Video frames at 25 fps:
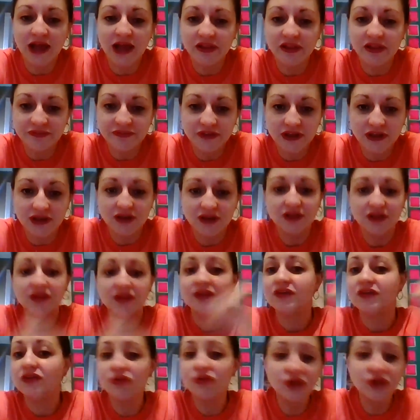elephant,
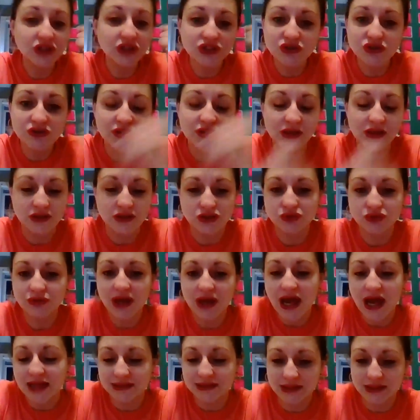you could do this. You
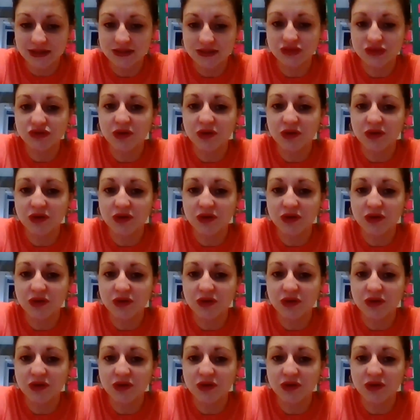got this.